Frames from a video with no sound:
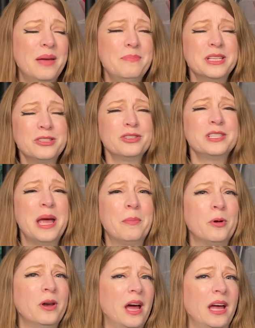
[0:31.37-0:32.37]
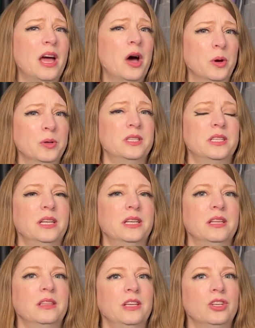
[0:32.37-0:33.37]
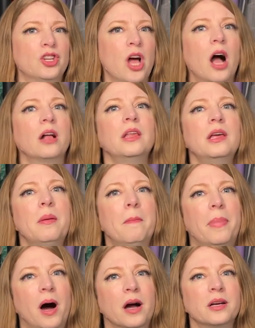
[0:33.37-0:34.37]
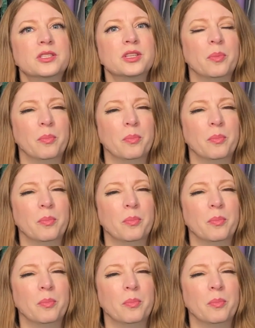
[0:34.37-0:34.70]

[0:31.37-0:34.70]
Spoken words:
Mr. Snapper and I hosted the Chocolate Box